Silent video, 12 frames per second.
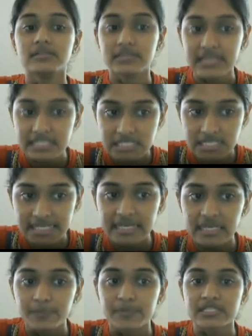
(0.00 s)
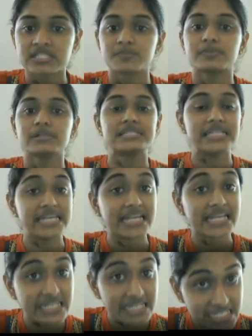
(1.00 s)
these legal principles,
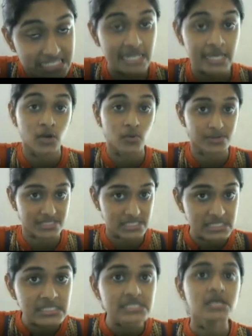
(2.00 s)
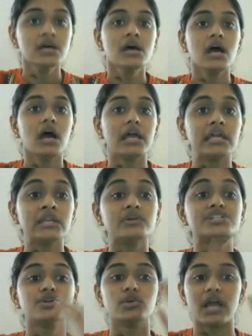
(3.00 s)
legal reasoning questions in
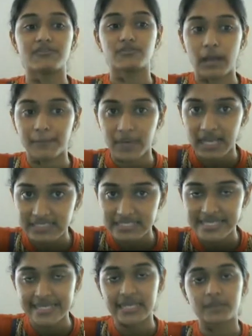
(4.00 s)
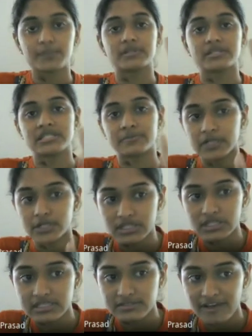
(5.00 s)
which you will have to apply this legal principle to
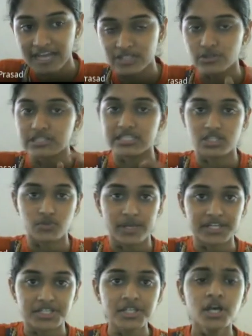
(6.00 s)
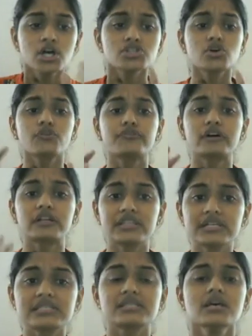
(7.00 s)
this factual situation. So for
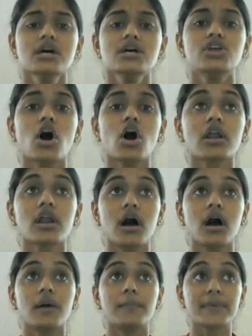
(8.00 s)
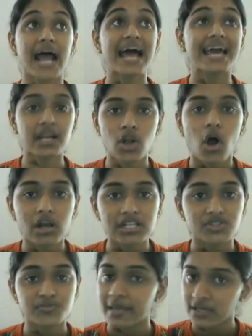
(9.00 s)
this, your prior
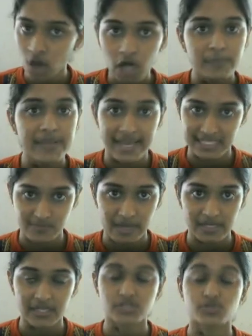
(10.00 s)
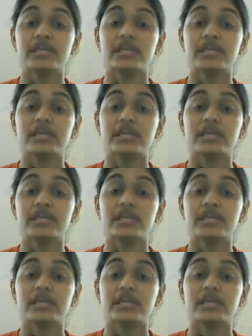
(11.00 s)
knowledge may not be expected. So